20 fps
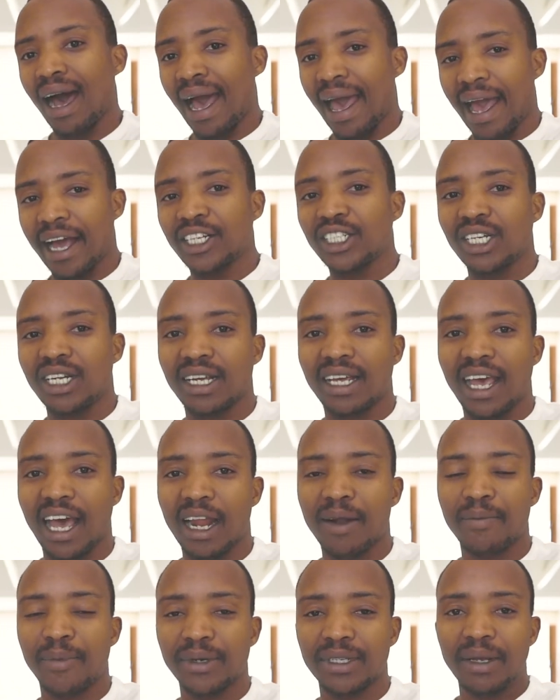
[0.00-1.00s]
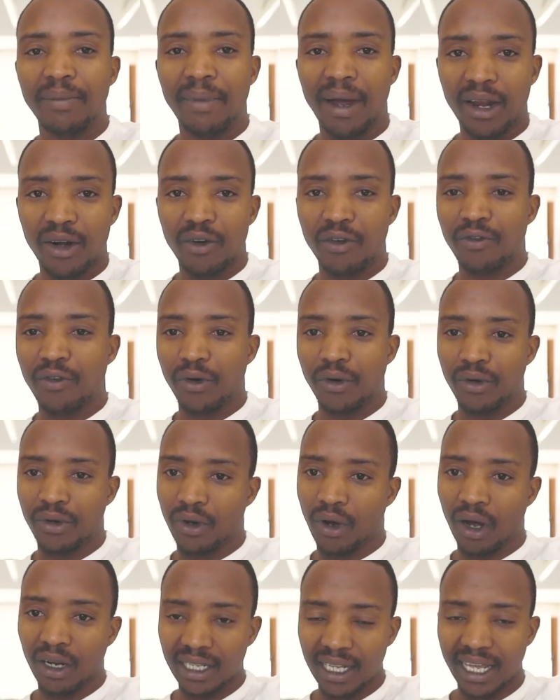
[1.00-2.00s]
I actually can put the microphone
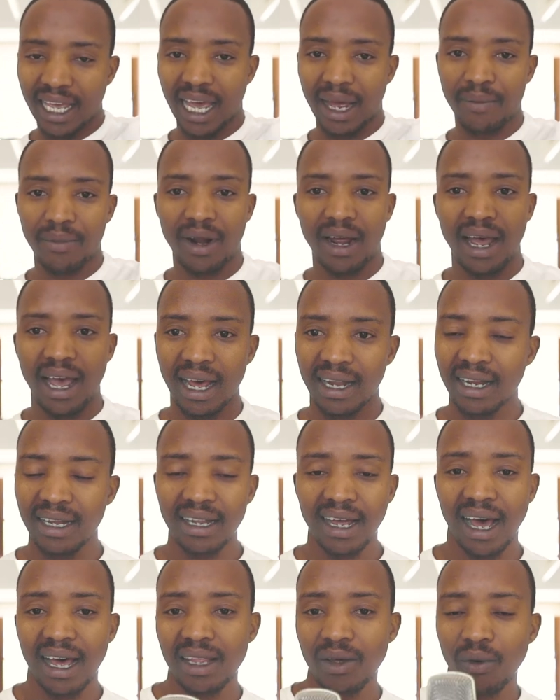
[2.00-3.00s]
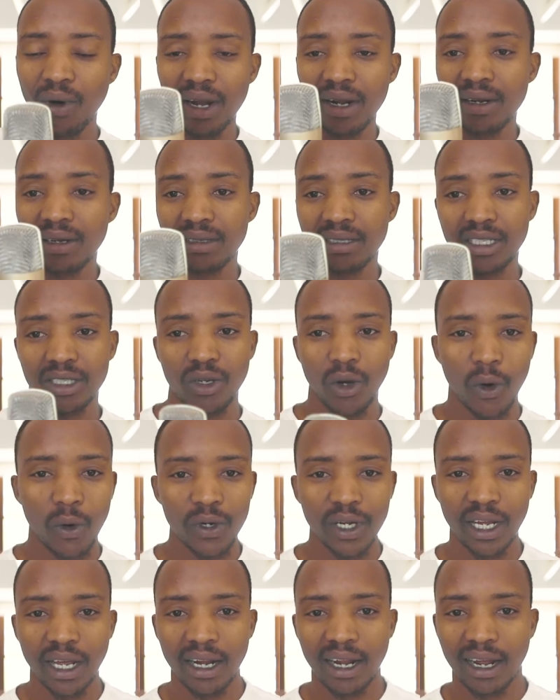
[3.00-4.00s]
on the camera, and then the other one just
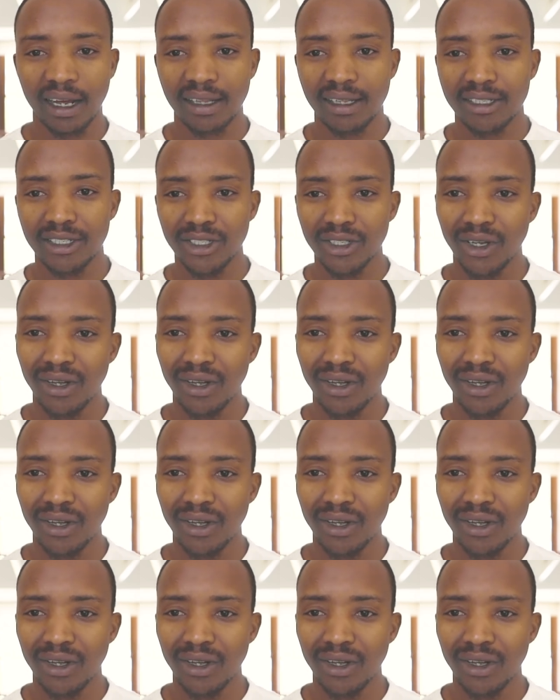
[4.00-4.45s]
holding it like this.